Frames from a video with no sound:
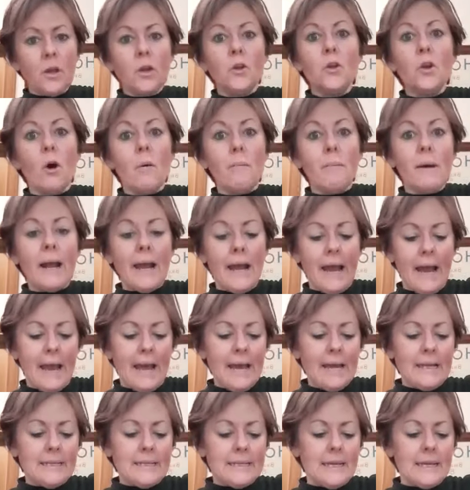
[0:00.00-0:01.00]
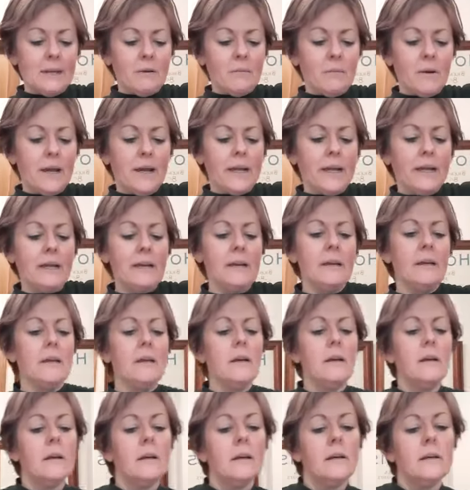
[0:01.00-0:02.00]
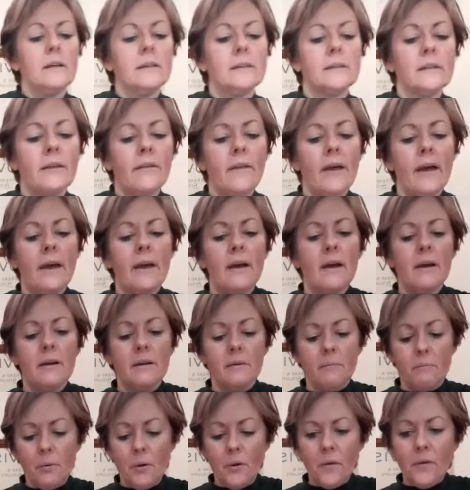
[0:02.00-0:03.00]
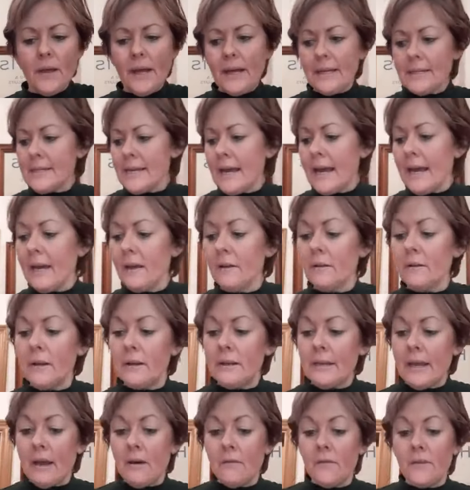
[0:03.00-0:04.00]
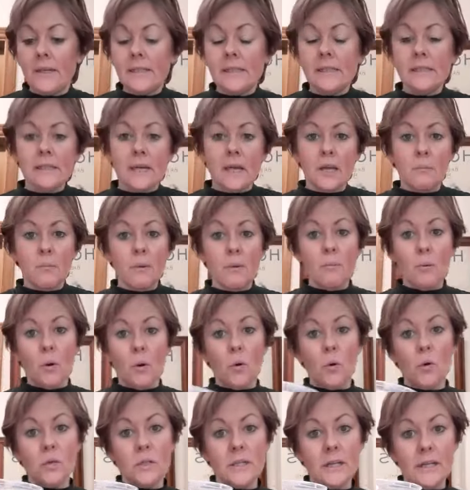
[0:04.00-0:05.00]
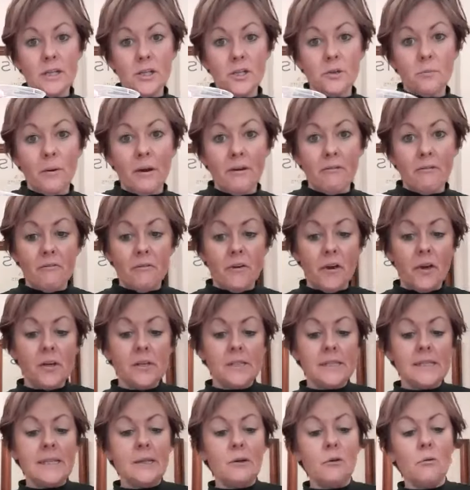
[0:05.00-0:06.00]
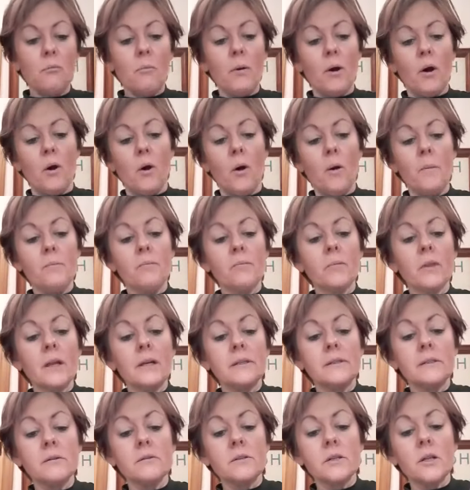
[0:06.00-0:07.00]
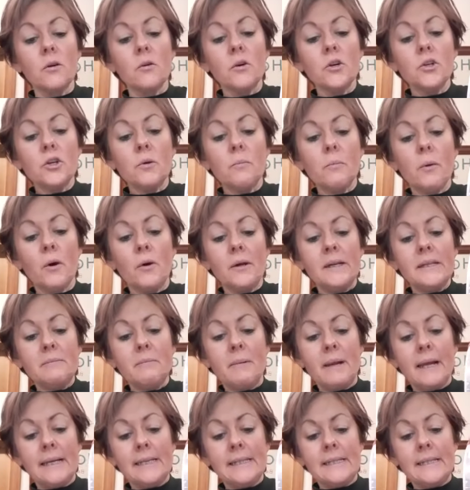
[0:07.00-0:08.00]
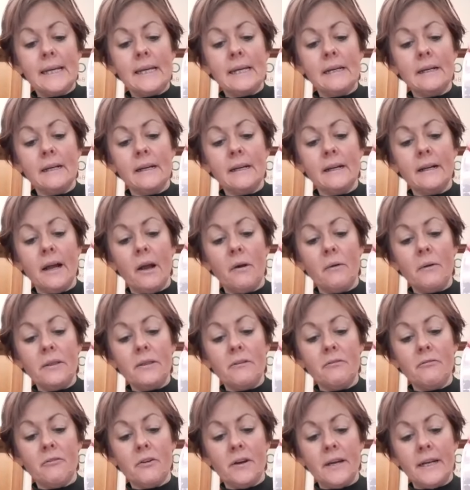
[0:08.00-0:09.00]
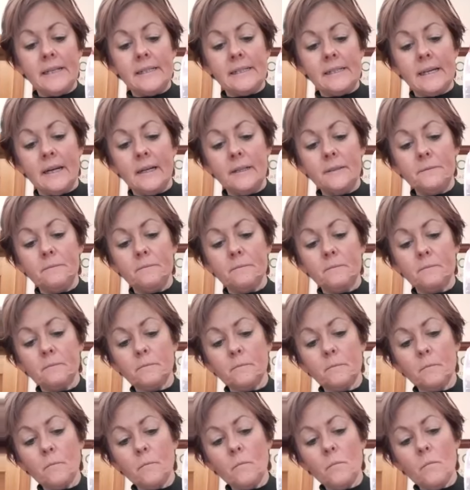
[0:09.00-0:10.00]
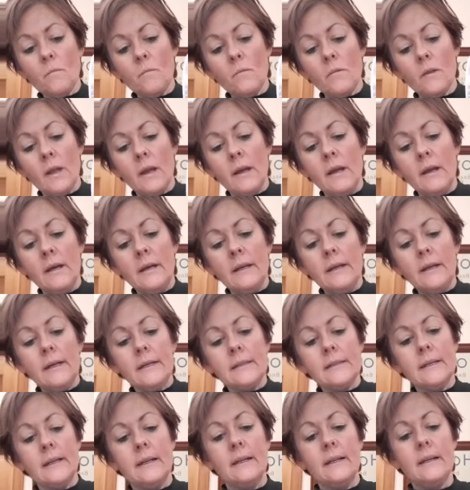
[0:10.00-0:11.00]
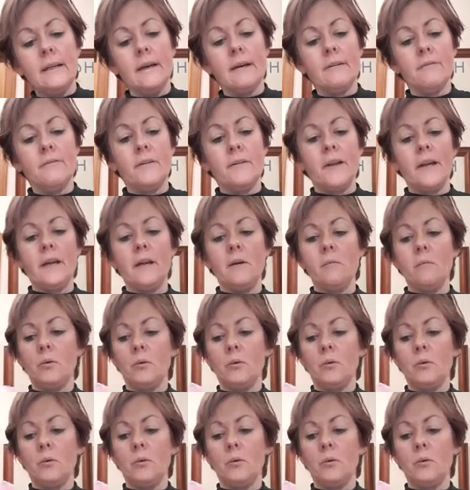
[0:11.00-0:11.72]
not by hand anyway. So there, put that down. Now this is going to be poured into my first little pot. So as long as your pot is plastic and can go in the freezer, that's a lovely